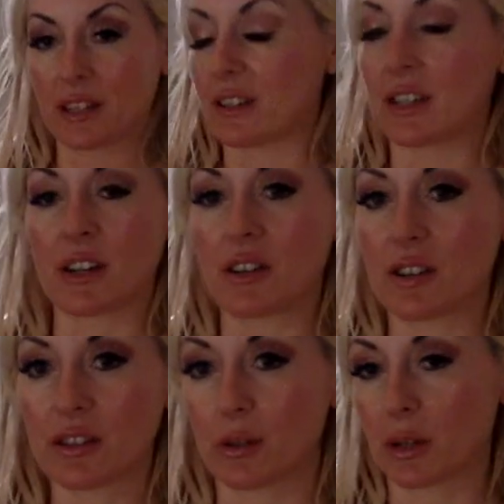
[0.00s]
this to
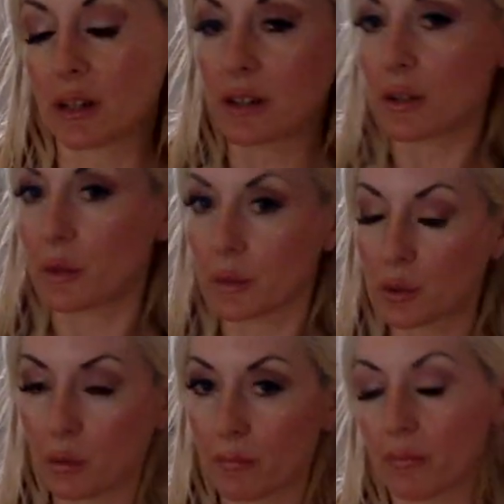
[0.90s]
dinners or into
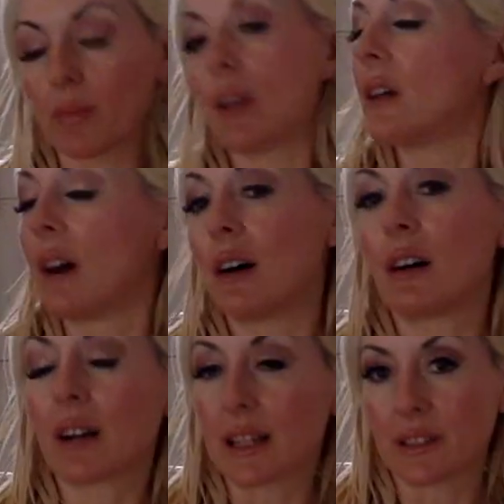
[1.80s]

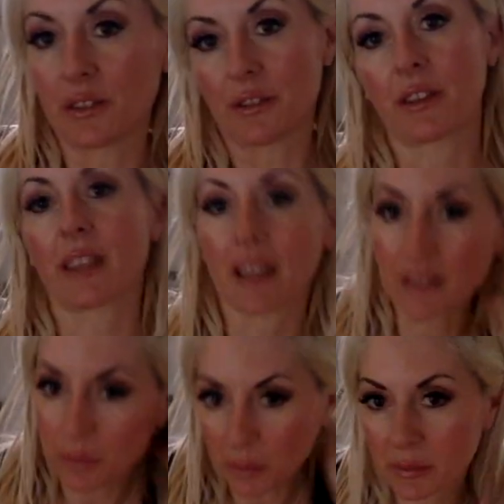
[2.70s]
all kinds of different
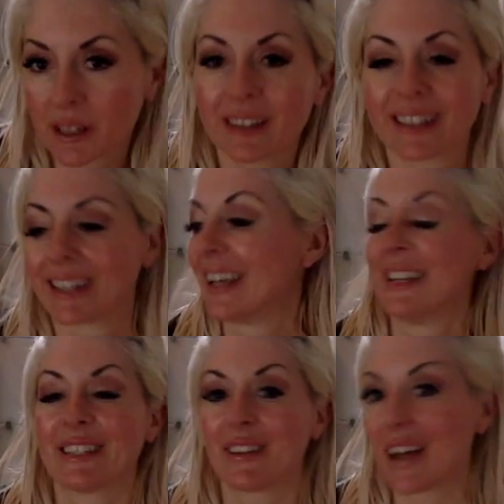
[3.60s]
things. Whoops.
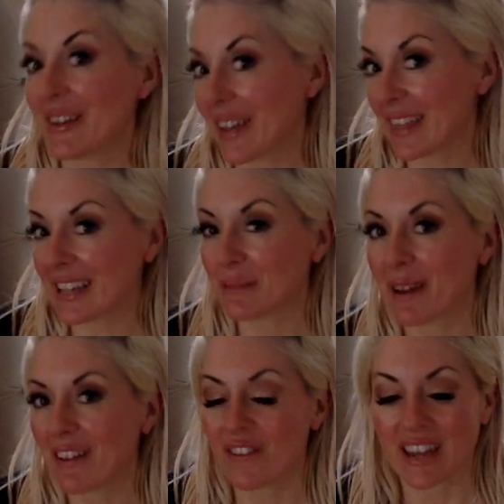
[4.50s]
So anyway, that's
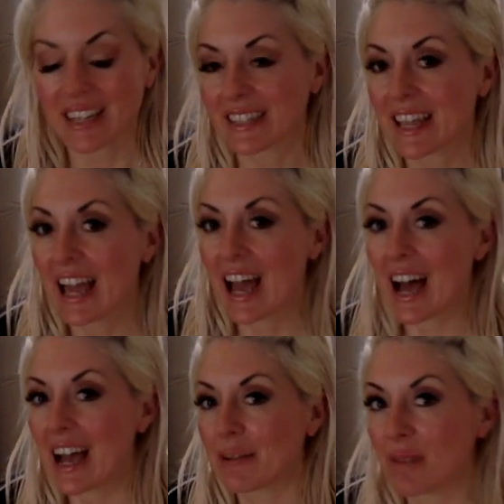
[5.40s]
my fix.
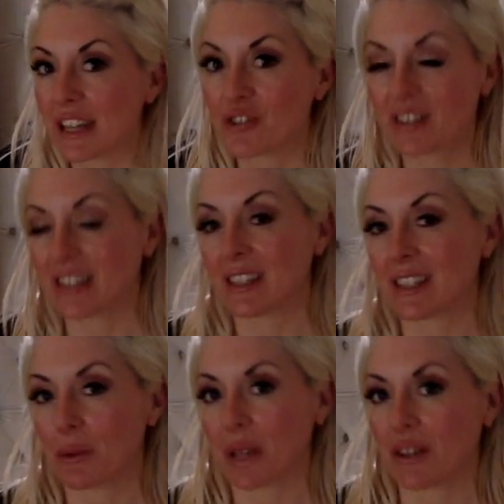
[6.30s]
I'm interested to
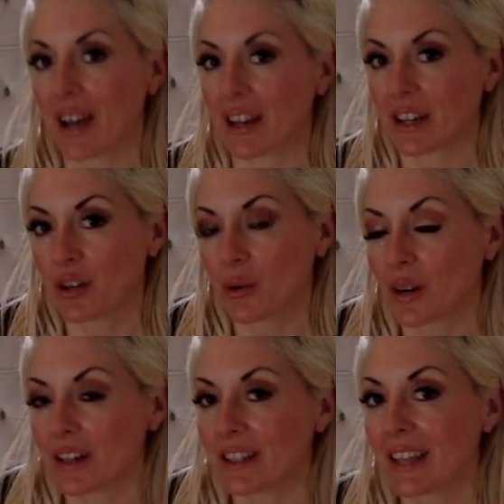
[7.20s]
see what you got in
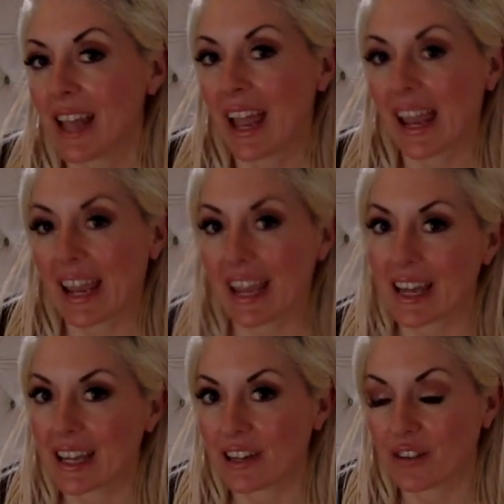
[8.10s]
yours,
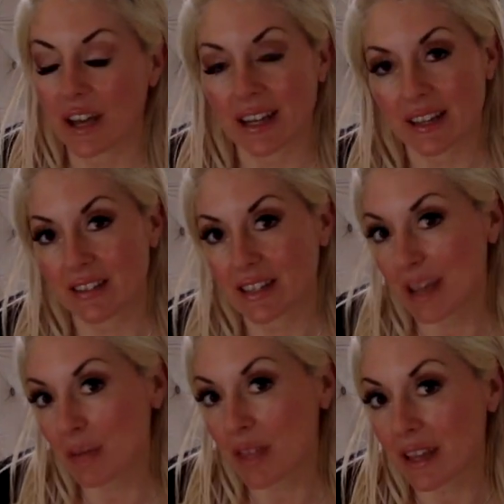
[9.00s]
and if you got any of the
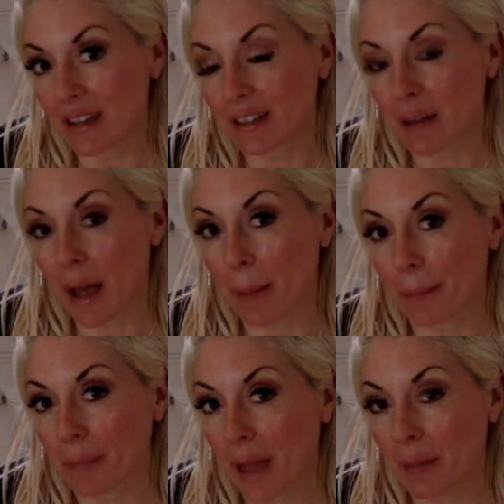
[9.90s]
same things.
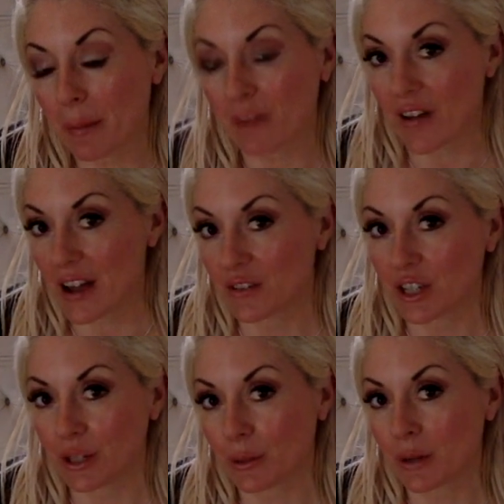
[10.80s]
I'm about
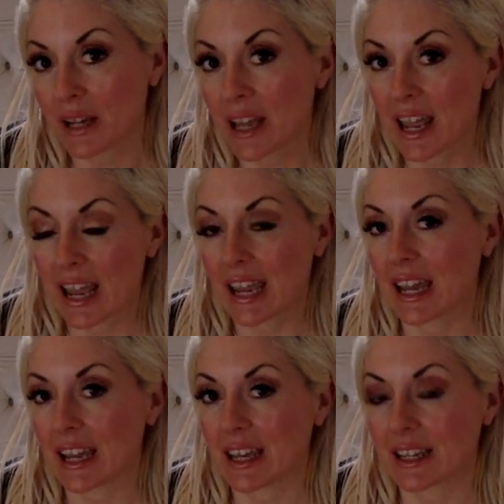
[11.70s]
5'2",
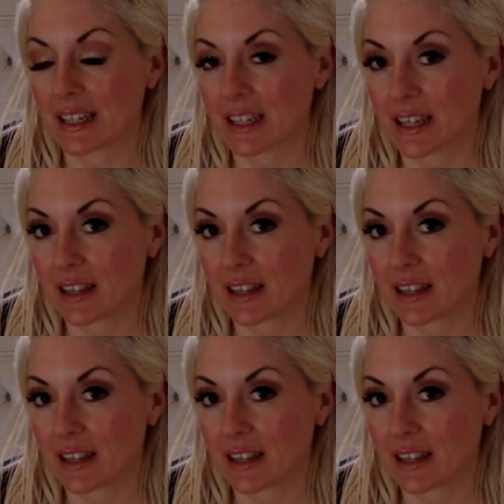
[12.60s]
and